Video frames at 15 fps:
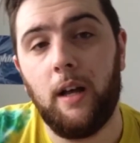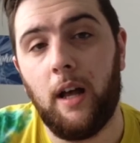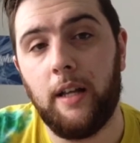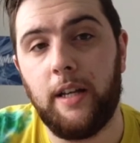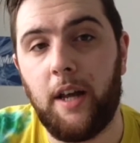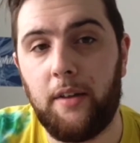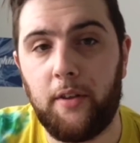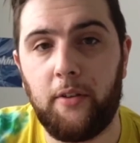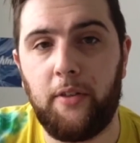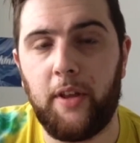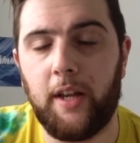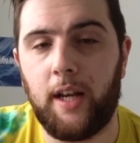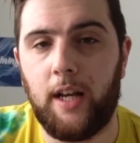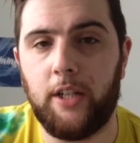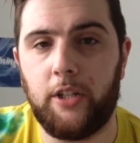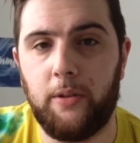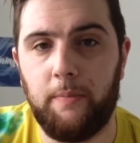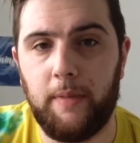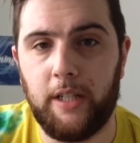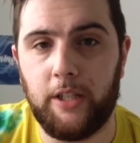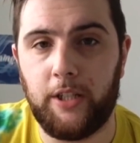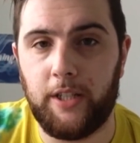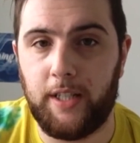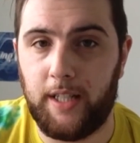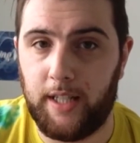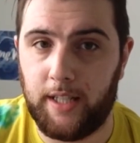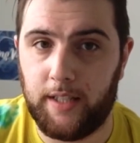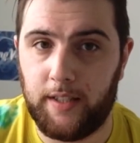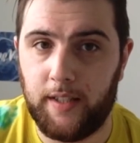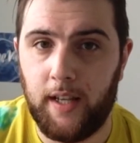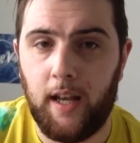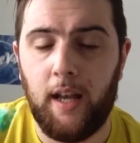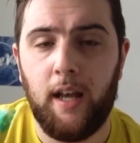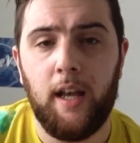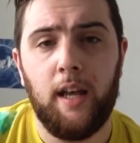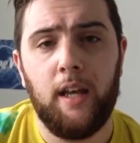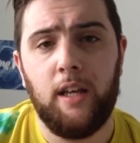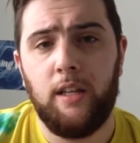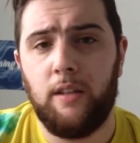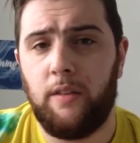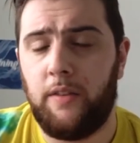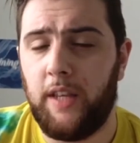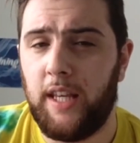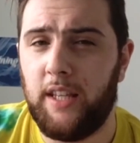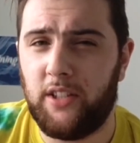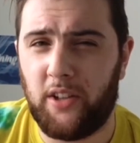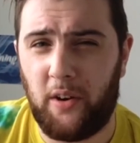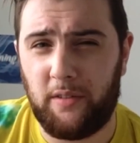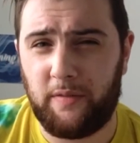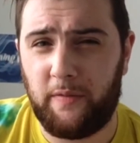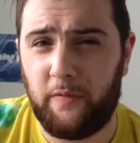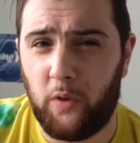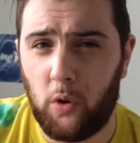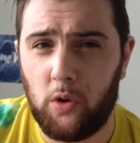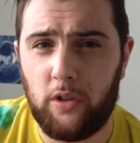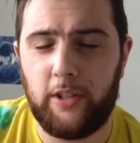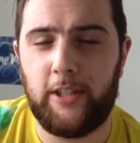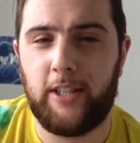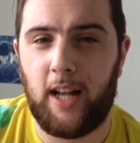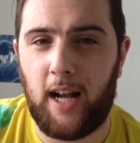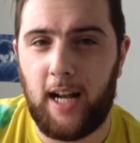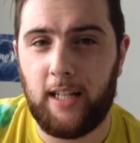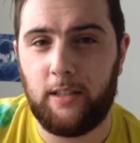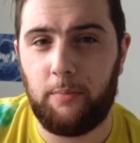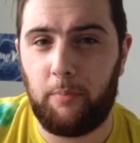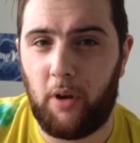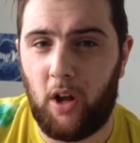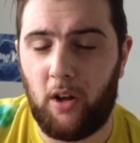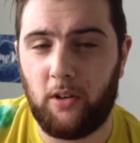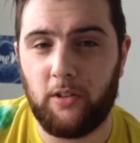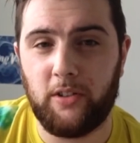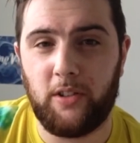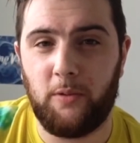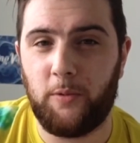another thing I should mention is these are full-size bottles.